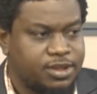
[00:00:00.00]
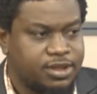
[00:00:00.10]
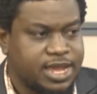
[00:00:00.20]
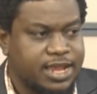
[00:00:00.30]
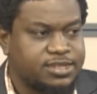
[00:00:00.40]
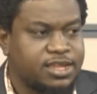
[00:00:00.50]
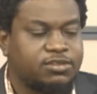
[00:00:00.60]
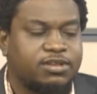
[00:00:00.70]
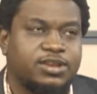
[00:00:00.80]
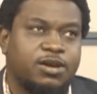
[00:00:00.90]
candidate
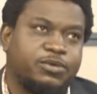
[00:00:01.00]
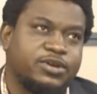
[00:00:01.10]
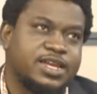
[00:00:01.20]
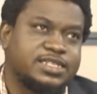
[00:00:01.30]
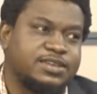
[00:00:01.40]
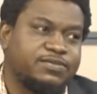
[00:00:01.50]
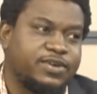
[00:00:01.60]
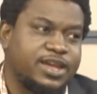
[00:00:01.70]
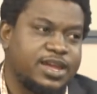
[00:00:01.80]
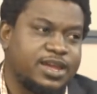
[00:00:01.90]
of the All Progressive
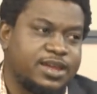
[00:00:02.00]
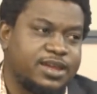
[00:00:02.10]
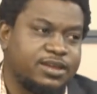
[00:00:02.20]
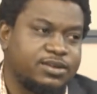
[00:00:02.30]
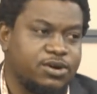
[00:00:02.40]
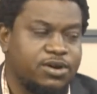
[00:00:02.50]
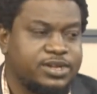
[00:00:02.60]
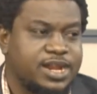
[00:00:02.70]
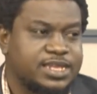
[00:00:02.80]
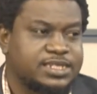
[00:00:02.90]

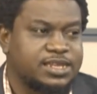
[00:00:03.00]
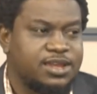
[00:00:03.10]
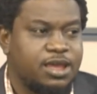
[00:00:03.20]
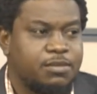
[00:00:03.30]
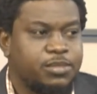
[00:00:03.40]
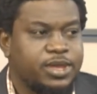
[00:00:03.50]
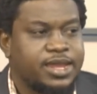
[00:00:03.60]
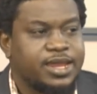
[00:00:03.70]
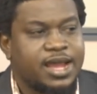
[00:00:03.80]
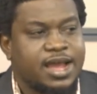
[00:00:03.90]
Congress
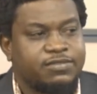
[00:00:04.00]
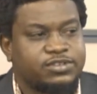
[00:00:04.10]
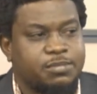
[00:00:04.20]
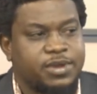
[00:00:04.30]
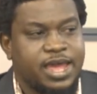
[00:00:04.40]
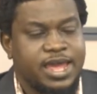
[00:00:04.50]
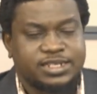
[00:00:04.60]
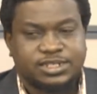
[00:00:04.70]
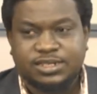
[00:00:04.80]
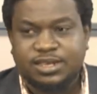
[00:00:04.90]
may have some
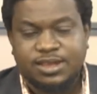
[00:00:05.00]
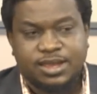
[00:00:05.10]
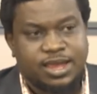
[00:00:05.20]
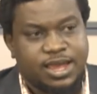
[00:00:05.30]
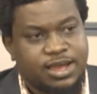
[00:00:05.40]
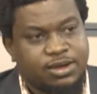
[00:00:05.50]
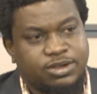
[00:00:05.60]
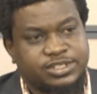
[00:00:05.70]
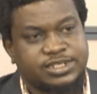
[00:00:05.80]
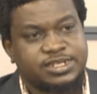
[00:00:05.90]
edge,
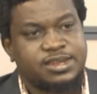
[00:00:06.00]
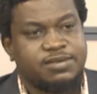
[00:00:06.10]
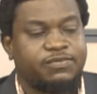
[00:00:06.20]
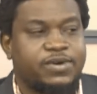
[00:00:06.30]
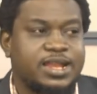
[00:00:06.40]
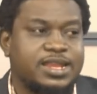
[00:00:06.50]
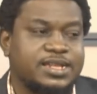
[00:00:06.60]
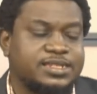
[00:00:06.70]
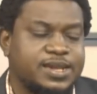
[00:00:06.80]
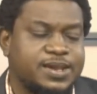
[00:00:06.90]
considering the fact that